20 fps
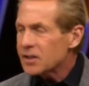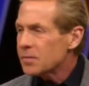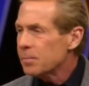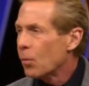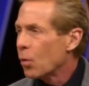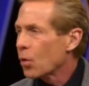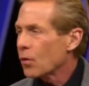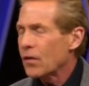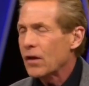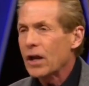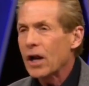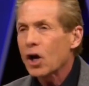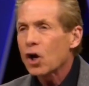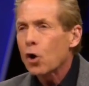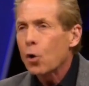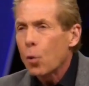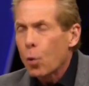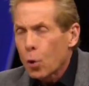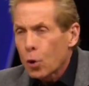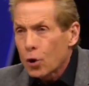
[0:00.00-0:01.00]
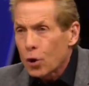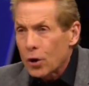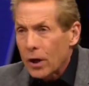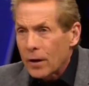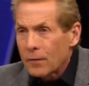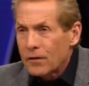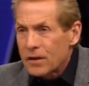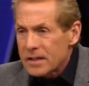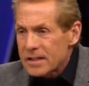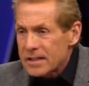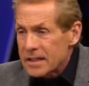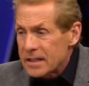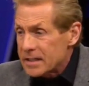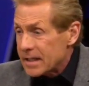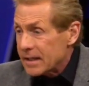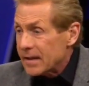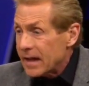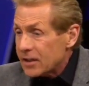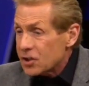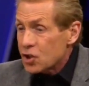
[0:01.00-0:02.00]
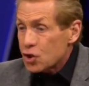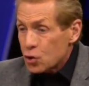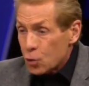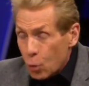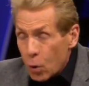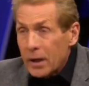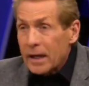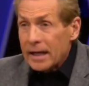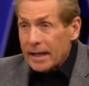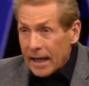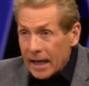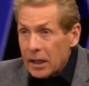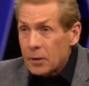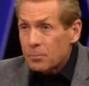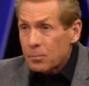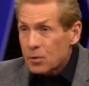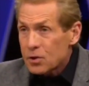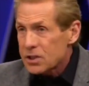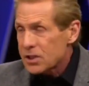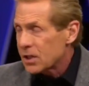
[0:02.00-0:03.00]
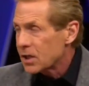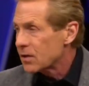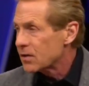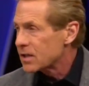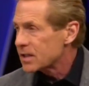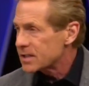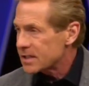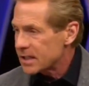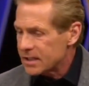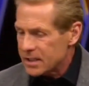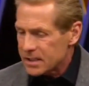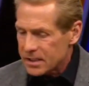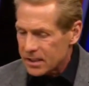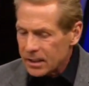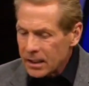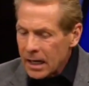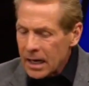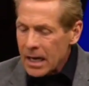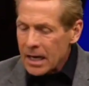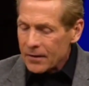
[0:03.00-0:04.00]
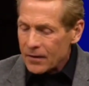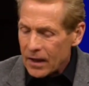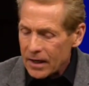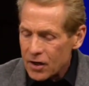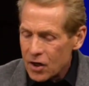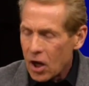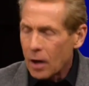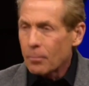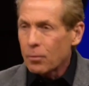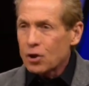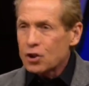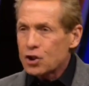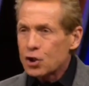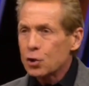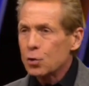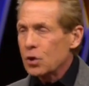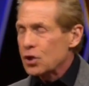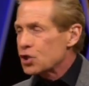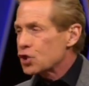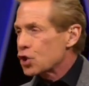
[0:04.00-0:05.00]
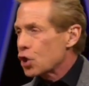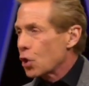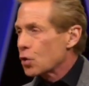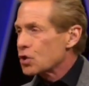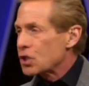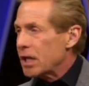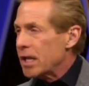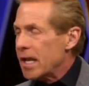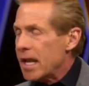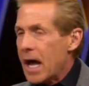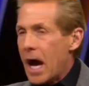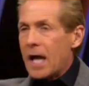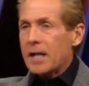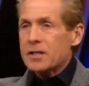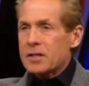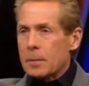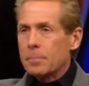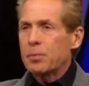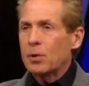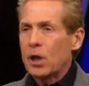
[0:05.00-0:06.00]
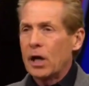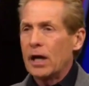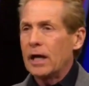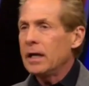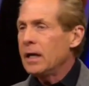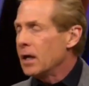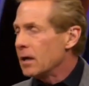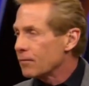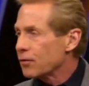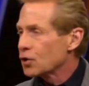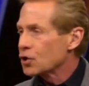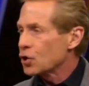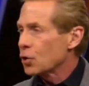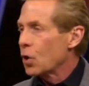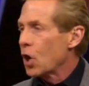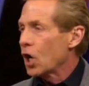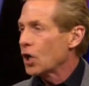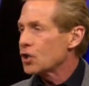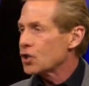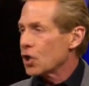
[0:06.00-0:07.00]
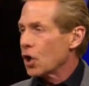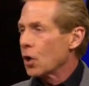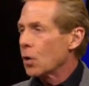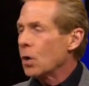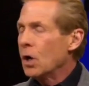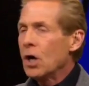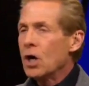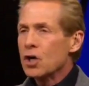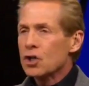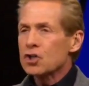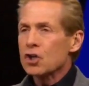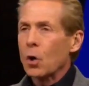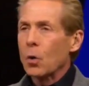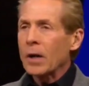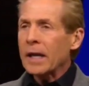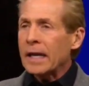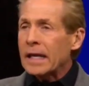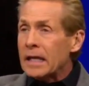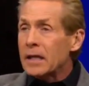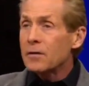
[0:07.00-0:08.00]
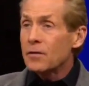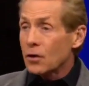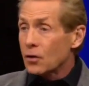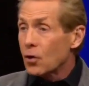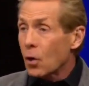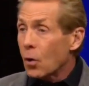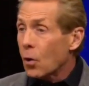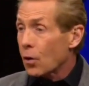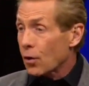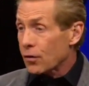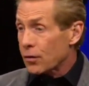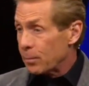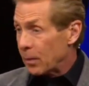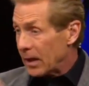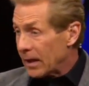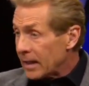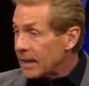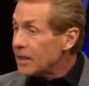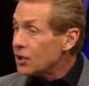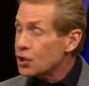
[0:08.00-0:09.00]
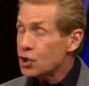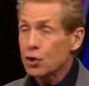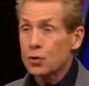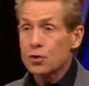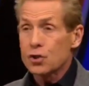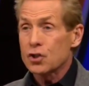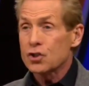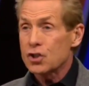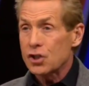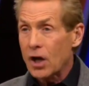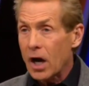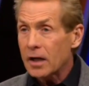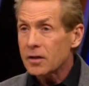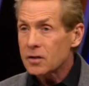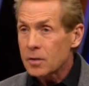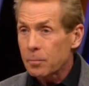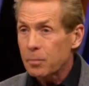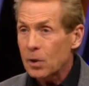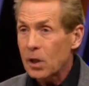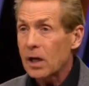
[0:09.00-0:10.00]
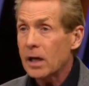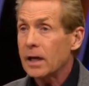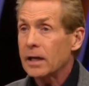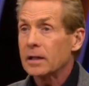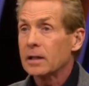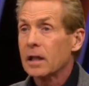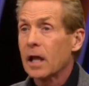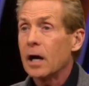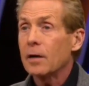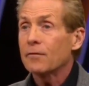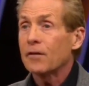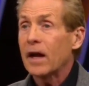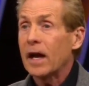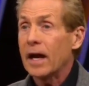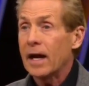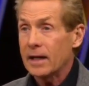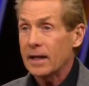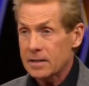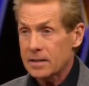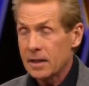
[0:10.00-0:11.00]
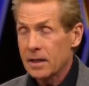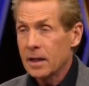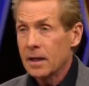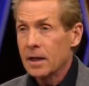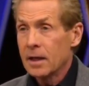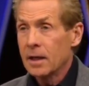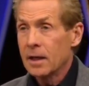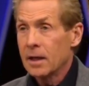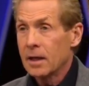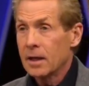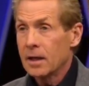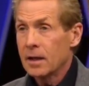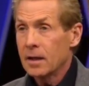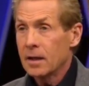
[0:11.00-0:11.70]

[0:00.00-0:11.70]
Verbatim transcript: That's more than a quarter of the season. That's 28% of the season that #2 has chosen not to play for Toronto. So, he the North, but he chooses not to play. Skip. Love that. Skip.